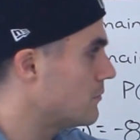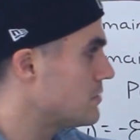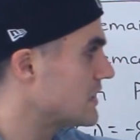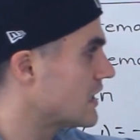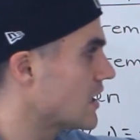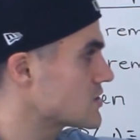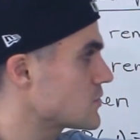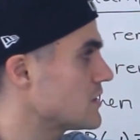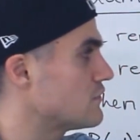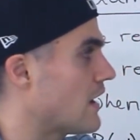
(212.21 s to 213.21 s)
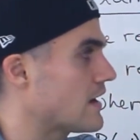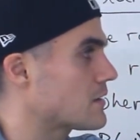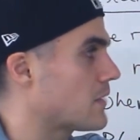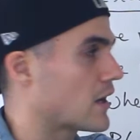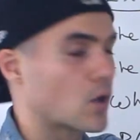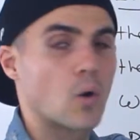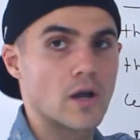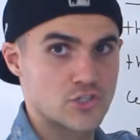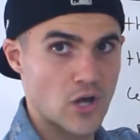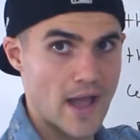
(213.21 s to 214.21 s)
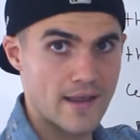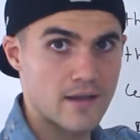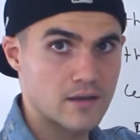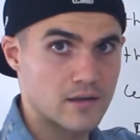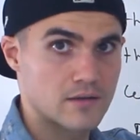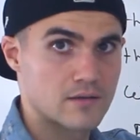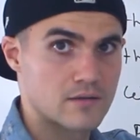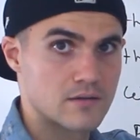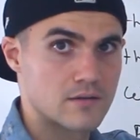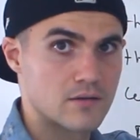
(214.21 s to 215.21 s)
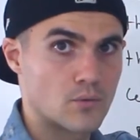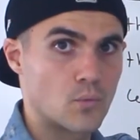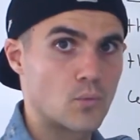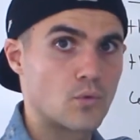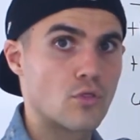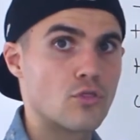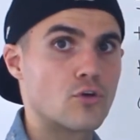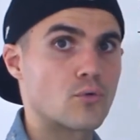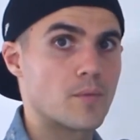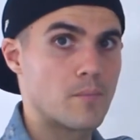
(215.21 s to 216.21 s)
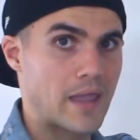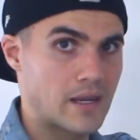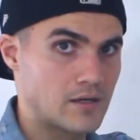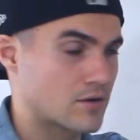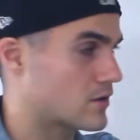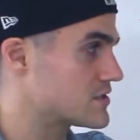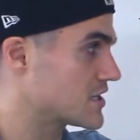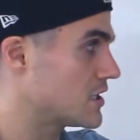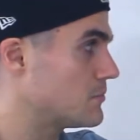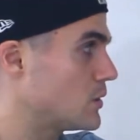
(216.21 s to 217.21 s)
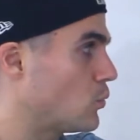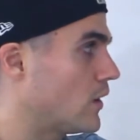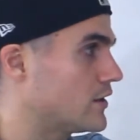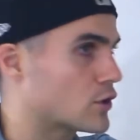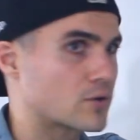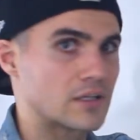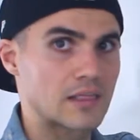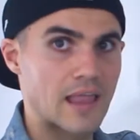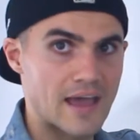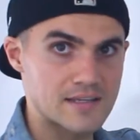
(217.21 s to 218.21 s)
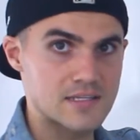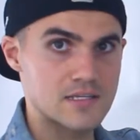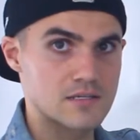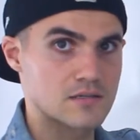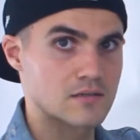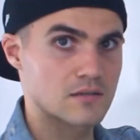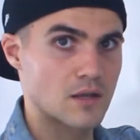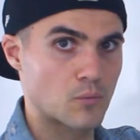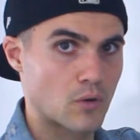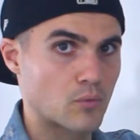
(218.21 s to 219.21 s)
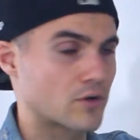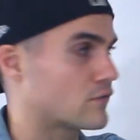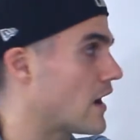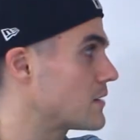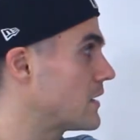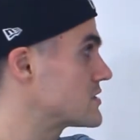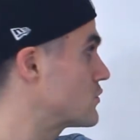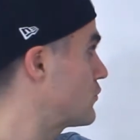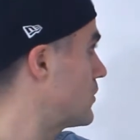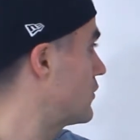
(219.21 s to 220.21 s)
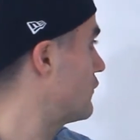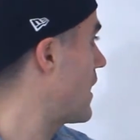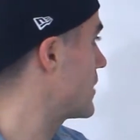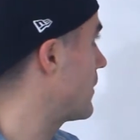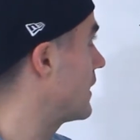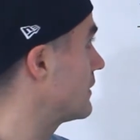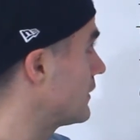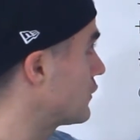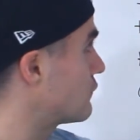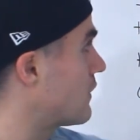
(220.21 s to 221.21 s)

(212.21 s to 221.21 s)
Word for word: Because we're dividing by a quadratic, the remainder is going to be one degree less than what we're dividing by. So if we were dividing by a linear